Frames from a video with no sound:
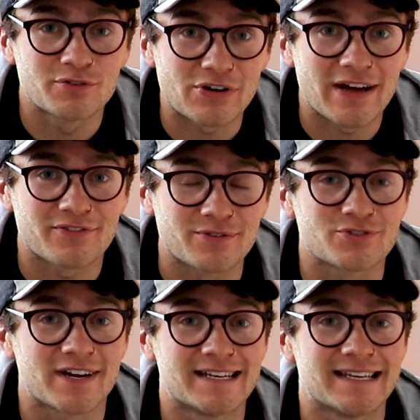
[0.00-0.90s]
triathlon
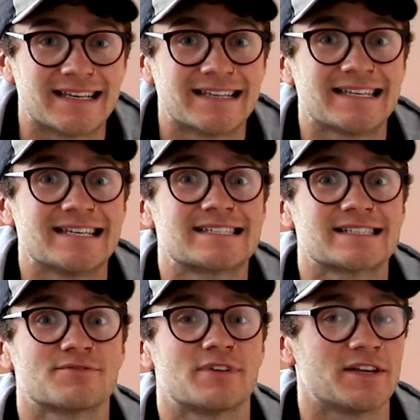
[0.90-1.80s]
training.
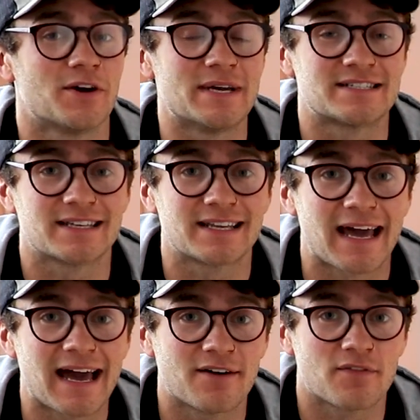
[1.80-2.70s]
This video isn't going
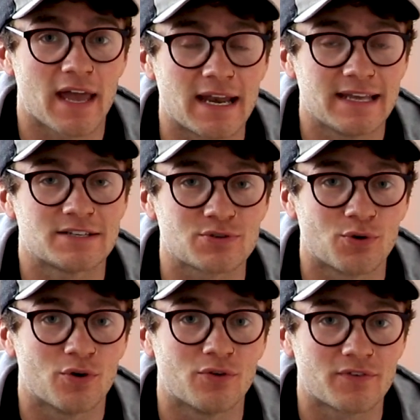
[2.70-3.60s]
to have any
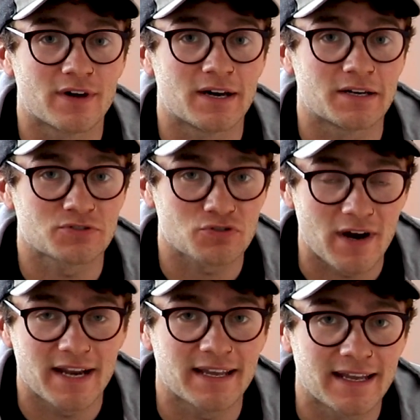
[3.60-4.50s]
sort of
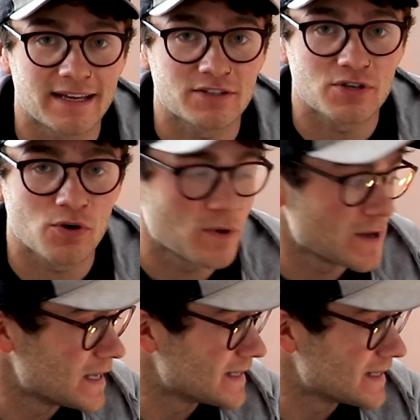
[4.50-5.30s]
training in it at all.